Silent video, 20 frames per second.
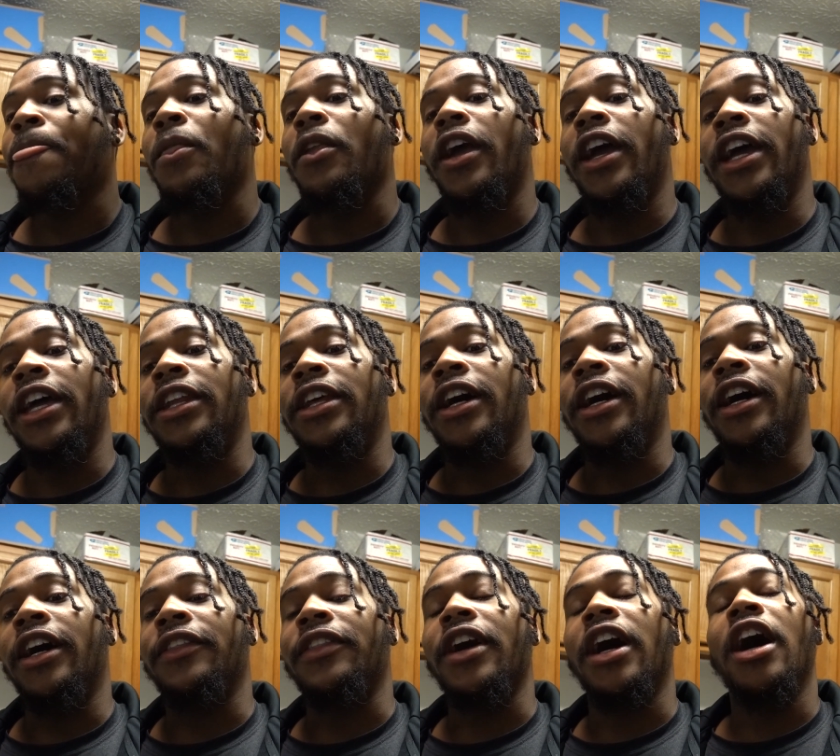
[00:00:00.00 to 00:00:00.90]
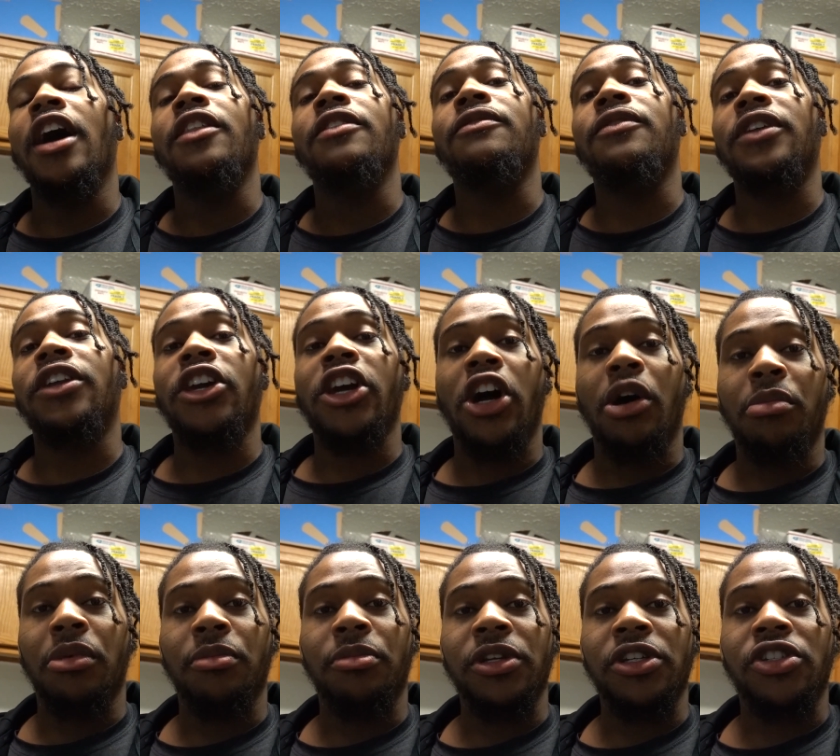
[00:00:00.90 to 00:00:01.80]
And the other video I'm
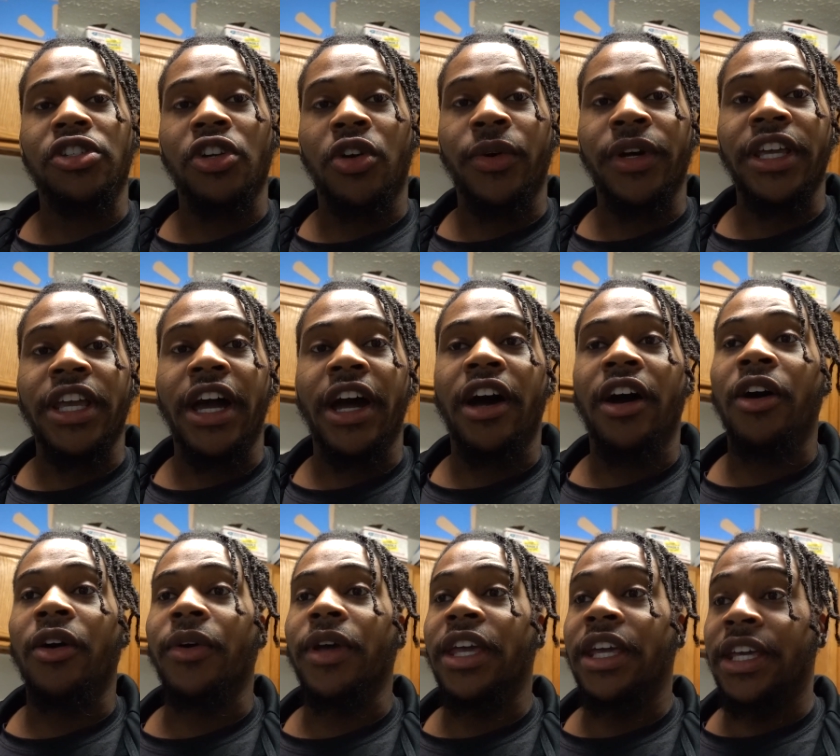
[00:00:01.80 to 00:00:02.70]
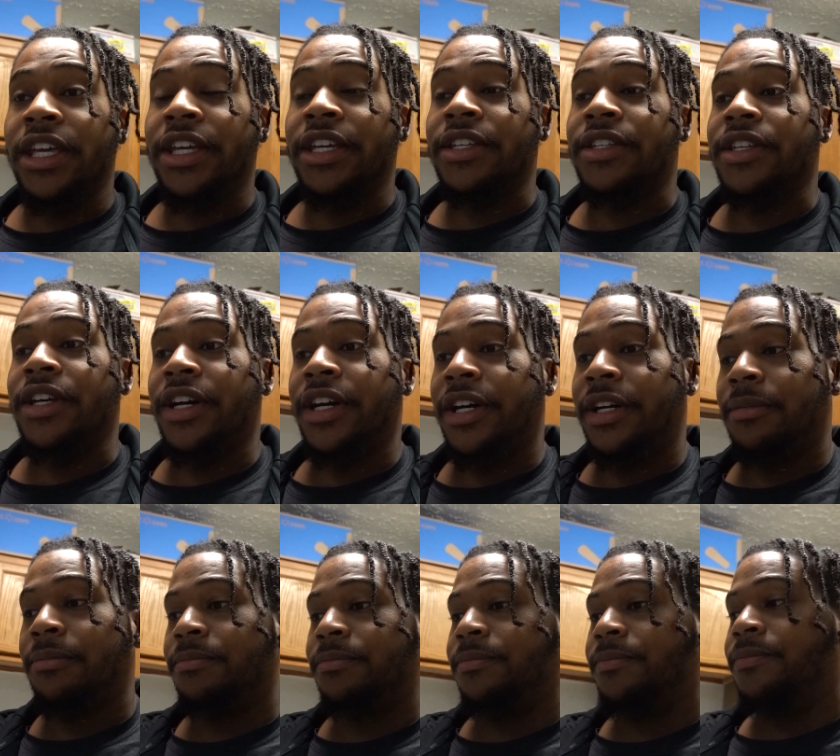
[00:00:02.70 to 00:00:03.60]
gonna be showing y'all is
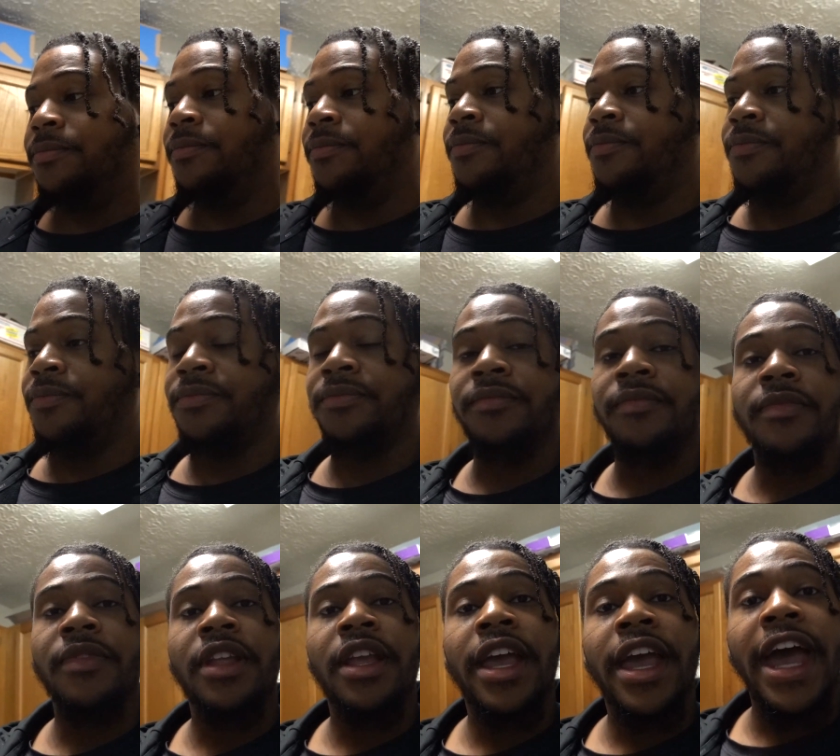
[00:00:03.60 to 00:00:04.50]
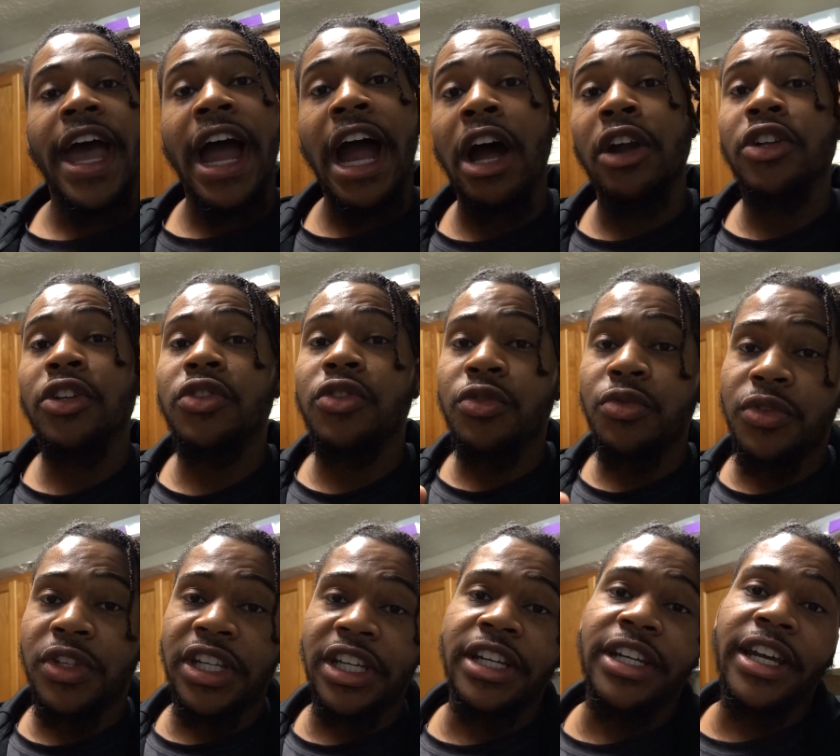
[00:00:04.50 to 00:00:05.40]
how to do
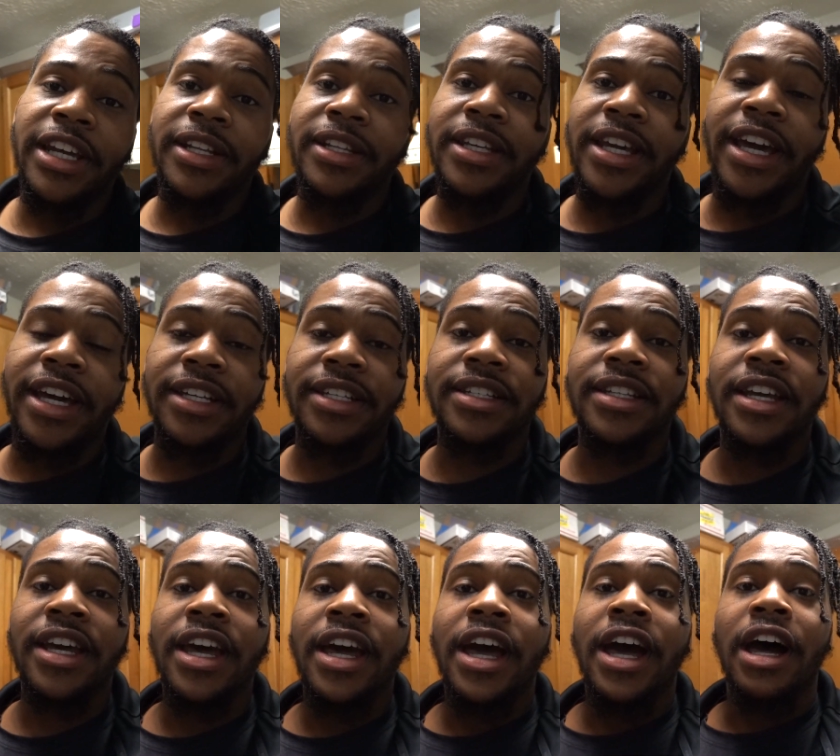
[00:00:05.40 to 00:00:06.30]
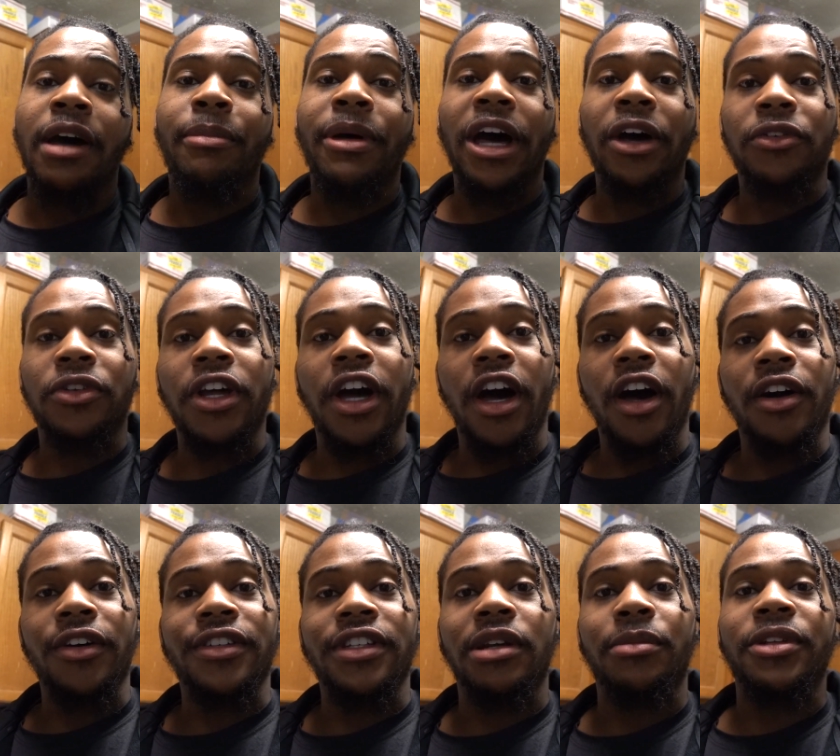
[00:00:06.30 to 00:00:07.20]
DNA tests about
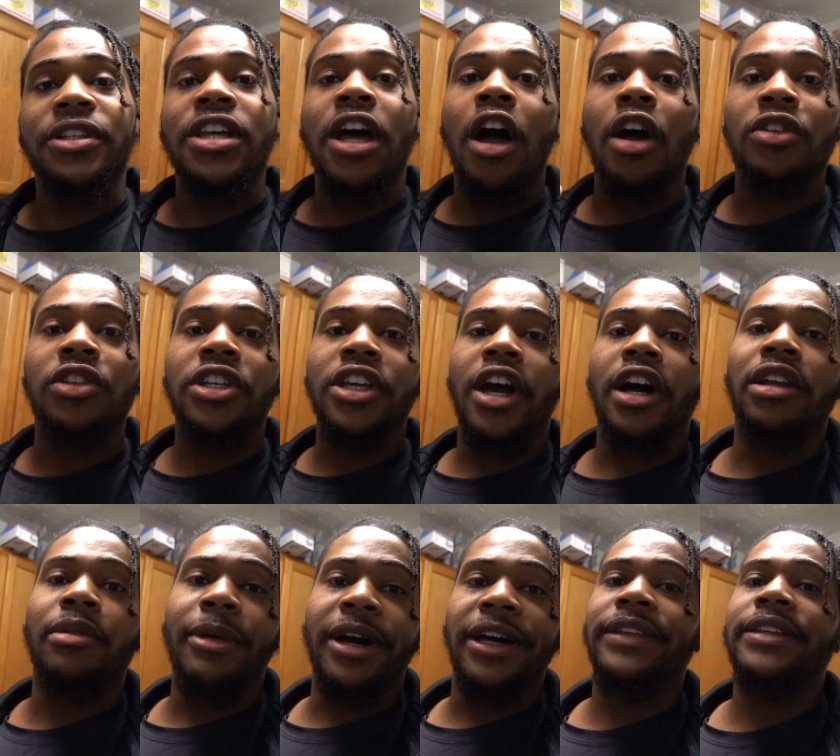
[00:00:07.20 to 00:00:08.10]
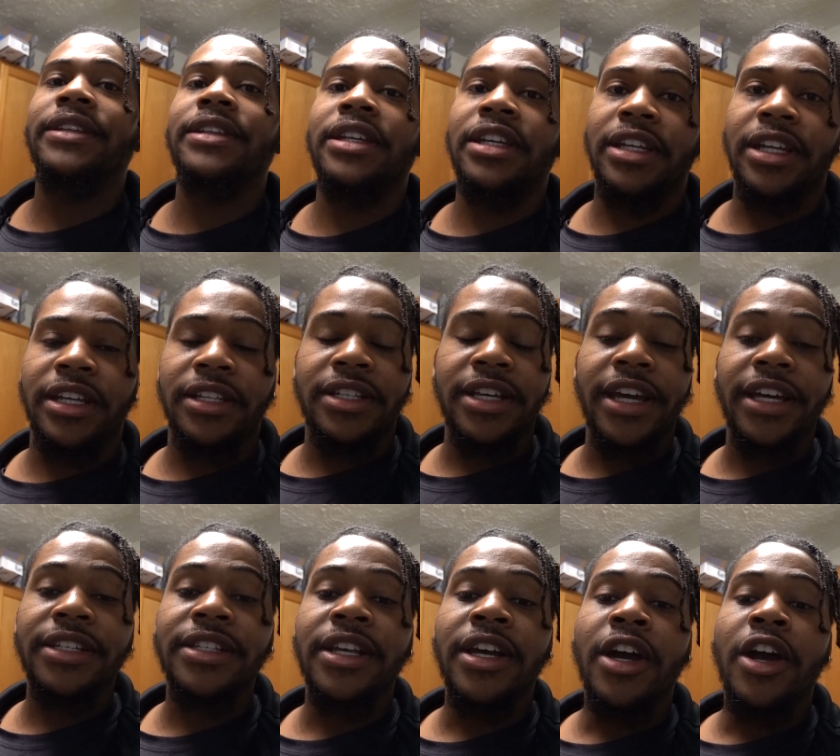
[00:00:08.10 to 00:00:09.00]
dogs, and I'm gonna talk to y'all about the DNA
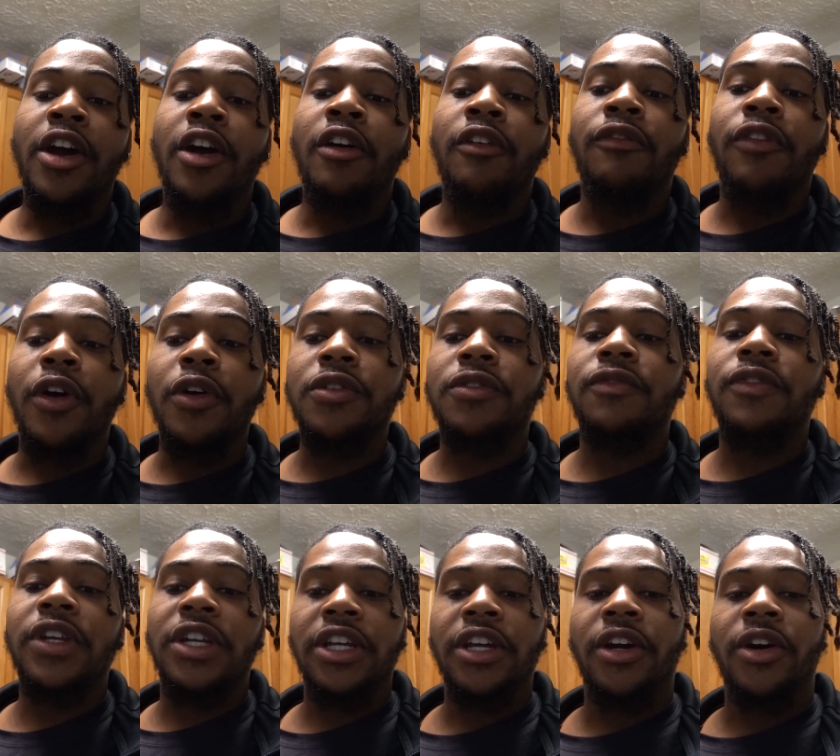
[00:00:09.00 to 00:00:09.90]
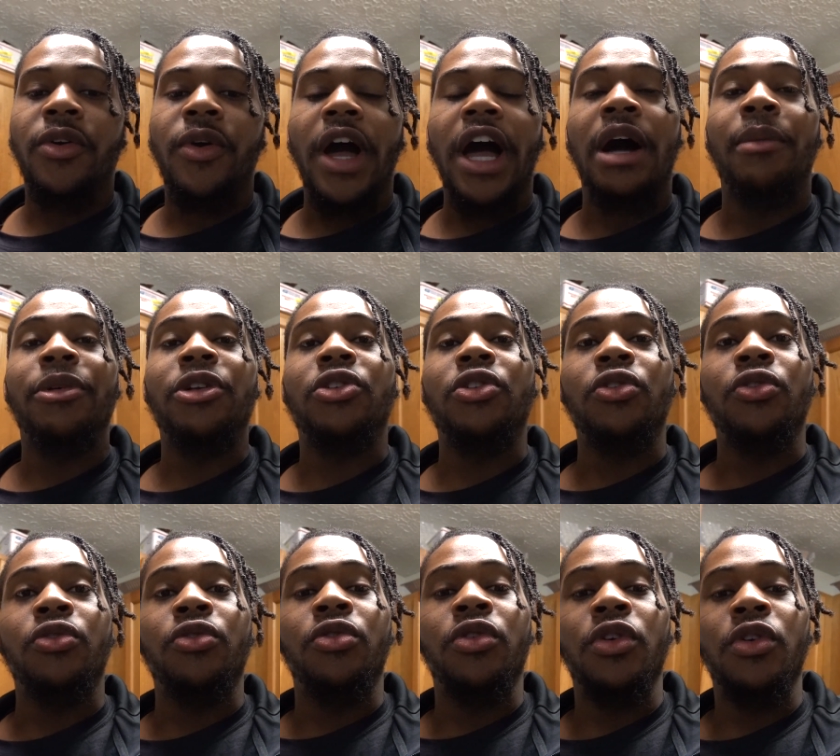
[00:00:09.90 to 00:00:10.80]
test. First video I'm gonna
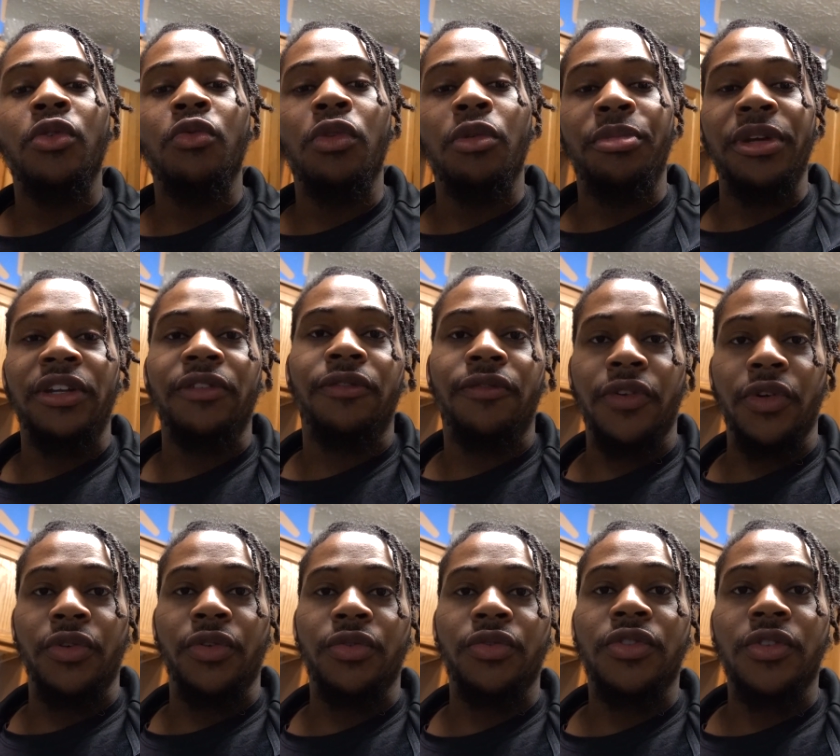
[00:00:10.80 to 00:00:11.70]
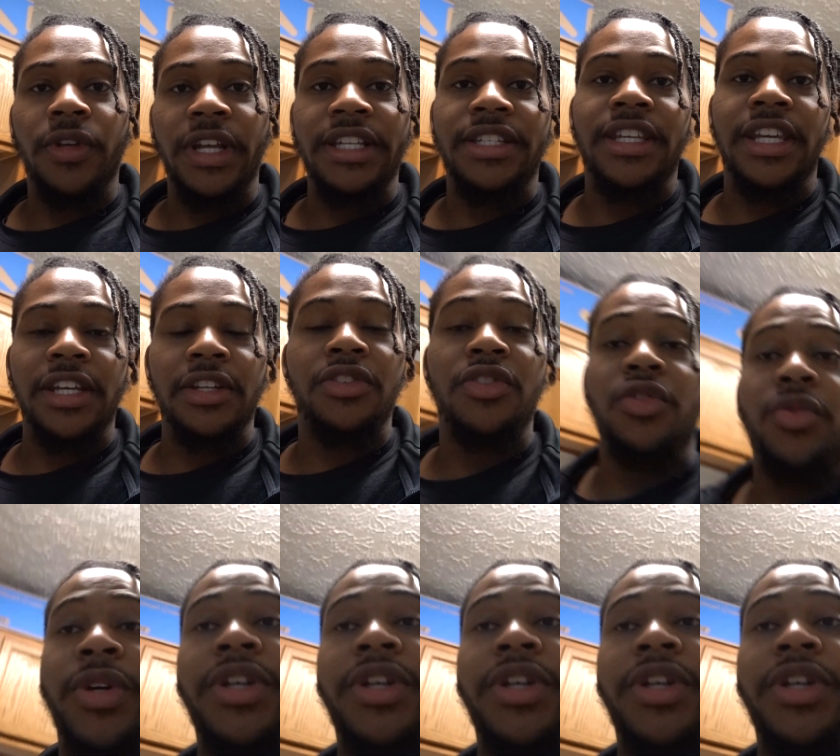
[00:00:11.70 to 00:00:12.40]
do will be the food, so let's get to